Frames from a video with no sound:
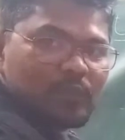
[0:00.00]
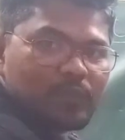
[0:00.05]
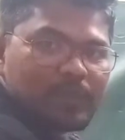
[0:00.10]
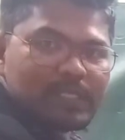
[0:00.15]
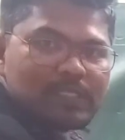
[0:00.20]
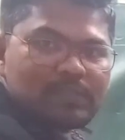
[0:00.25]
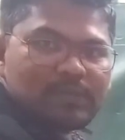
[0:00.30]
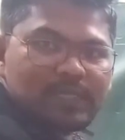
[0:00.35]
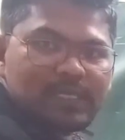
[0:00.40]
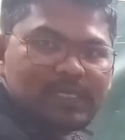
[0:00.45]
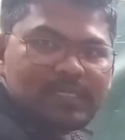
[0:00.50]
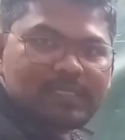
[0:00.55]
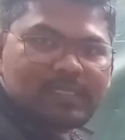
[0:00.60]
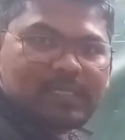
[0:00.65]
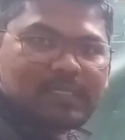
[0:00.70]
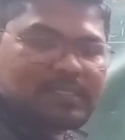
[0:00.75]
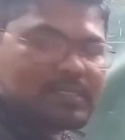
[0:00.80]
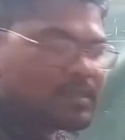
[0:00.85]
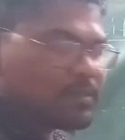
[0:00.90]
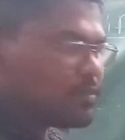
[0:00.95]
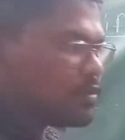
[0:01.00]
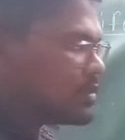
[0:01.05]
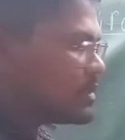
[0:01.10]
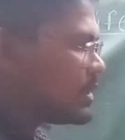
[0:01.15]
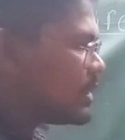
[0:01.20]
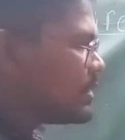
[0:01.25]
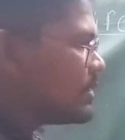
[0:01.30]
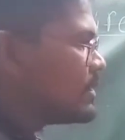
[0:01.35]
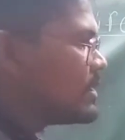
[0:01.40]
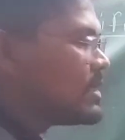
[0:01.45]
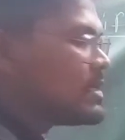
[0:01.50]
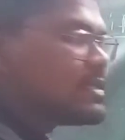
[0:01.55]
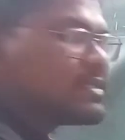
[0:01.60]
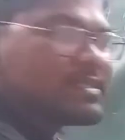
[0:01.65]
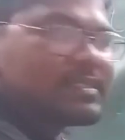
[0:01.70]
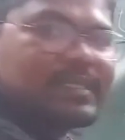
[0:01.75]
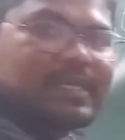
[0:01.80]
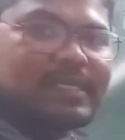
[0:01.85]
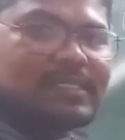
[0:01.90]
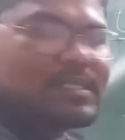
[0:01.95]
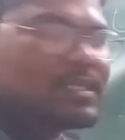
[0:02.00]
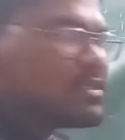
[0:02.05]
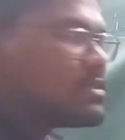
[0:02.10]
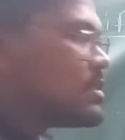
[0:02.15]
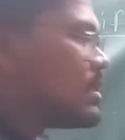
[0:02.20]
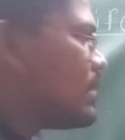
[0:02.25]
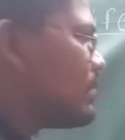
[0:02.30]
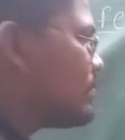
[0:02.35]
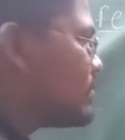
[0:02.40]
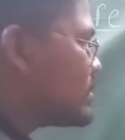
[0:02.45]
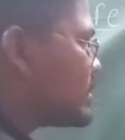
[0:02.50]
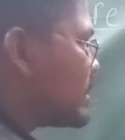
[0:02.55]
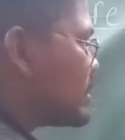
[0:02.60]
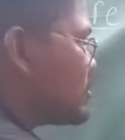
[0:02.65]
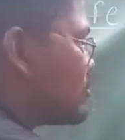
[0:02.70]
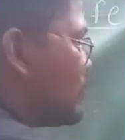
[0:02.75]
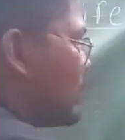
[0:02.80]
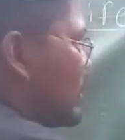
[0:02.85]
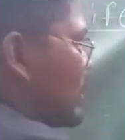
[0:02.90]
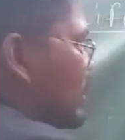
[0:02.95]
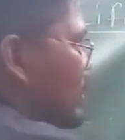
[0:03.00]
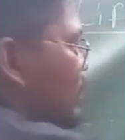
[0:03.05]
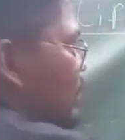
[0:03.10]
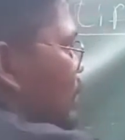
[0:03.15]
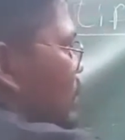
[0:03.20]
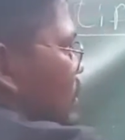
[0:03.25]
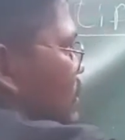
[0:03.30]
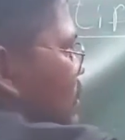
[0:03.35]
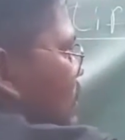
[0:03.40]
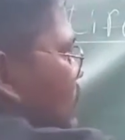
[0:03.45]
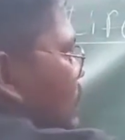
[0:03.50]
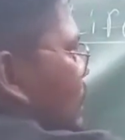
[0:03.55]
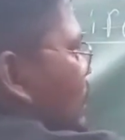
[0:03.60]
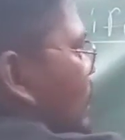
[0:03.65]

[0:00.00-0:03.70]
first we will discuss about the stages of sexual reproduction.